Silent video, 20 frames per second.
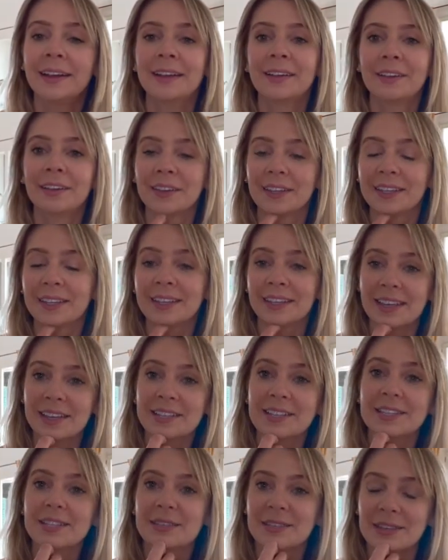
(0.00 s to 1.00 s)
Like,
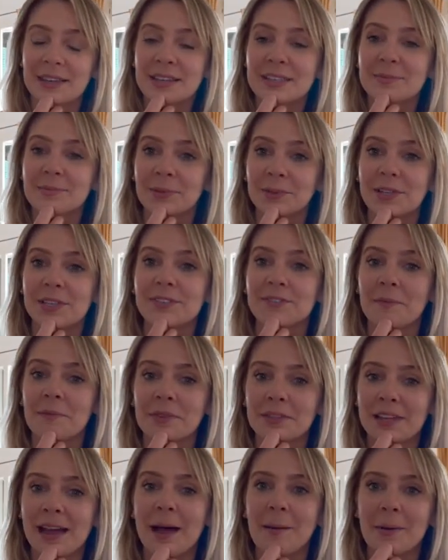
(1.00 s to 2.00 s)
yes, please, from
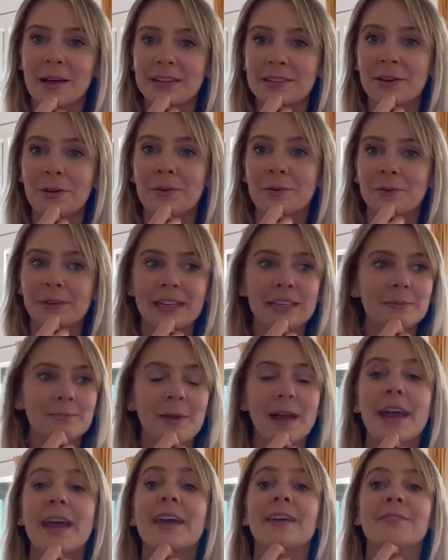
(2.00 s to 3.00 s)
the tap. I don't need to
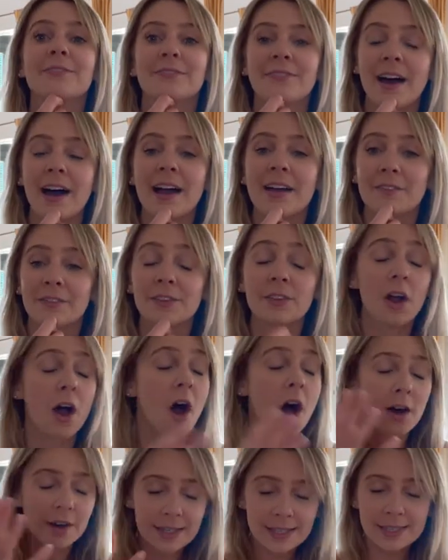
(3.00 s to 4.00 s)
pay
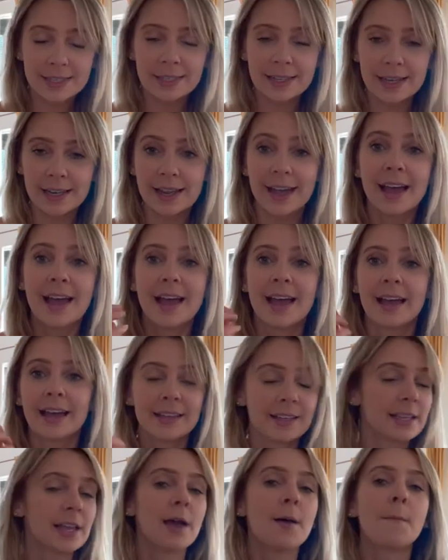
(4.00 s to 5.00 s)
honestly,
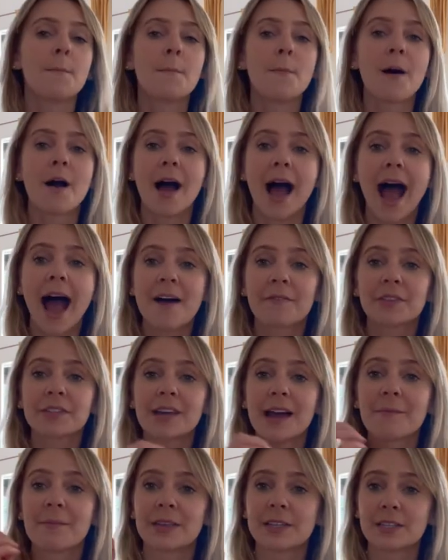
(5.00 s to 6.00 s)
half the
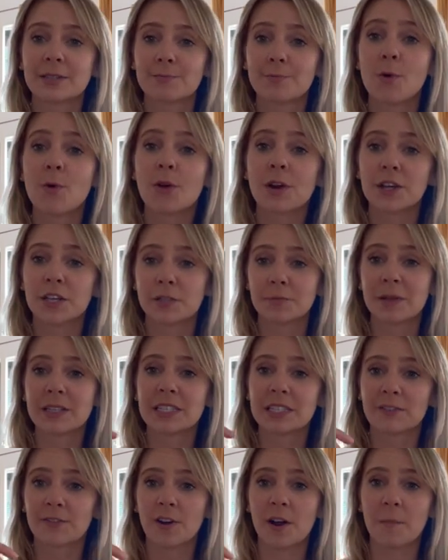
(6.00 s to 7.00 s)
time it is more
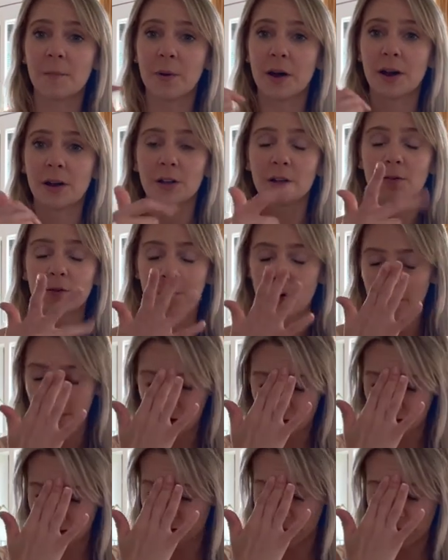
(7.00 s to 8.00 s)
expensive for a bottle of
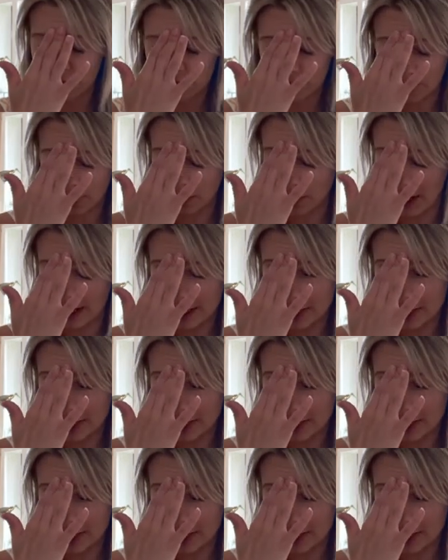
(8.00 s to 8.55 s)
water than it is for a glass